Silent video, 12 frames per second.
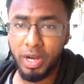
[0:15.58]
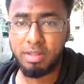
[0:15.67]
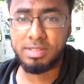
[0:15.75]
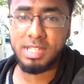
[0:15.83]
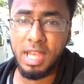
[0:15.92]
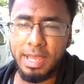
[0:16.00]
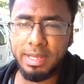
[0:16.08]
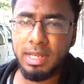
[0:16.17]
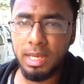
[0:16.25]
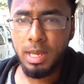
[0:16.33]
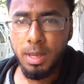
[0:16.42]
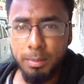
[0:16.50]
do it outside
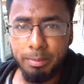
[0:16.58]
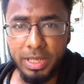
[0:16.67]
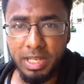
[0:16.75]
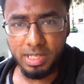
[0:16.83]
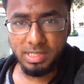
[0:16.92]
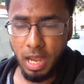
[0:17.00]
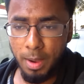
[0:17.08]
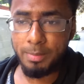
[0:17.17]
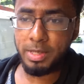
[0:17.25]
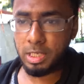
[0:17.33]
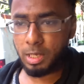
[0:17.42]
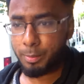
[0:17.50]
because I'm
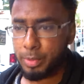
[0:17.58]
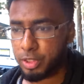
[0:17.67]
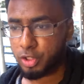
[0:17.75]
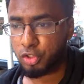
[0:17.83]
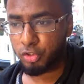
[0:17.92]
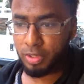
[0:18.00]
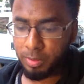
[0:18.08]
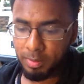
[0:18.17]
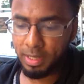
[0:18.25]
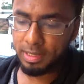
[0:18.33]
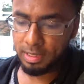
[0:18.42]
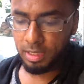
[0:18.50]
meeting up with Kareem
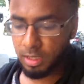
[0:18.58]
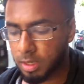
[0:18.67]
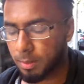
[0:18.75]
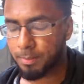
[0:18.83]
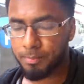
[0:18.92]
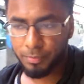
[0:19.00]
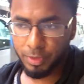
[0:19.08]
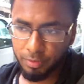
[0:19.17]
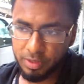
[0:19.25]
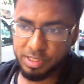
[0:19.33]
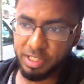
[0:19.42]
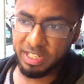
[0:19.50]
and the
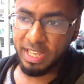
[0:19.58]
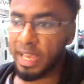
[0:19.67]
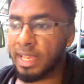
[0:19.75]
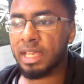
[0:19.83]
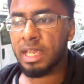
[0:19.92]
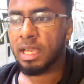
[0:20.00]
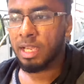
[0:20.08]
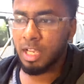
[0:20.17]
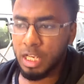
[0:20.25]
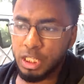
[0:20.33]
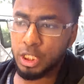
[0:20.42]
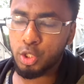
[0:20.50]
the rest of the gang
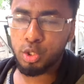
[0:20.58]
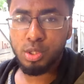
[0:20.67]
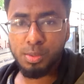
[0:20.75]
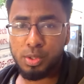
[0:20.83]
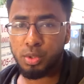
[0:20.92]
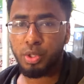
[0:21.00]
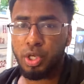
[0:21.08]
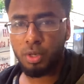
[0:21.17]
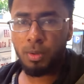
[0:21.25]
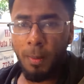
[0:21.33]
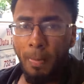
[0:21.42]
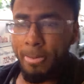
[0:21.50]
in the YouTube
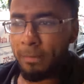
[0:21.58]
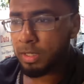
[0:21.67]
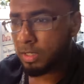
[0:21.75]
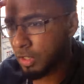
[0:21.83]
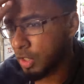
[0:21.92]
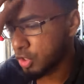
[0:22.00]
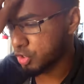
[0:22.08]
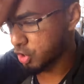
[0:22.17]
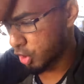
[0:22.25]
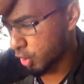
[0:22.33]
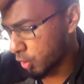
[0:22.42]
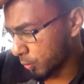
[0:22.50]
studio.
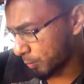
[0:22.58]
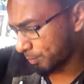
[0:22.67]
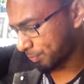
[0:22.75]
So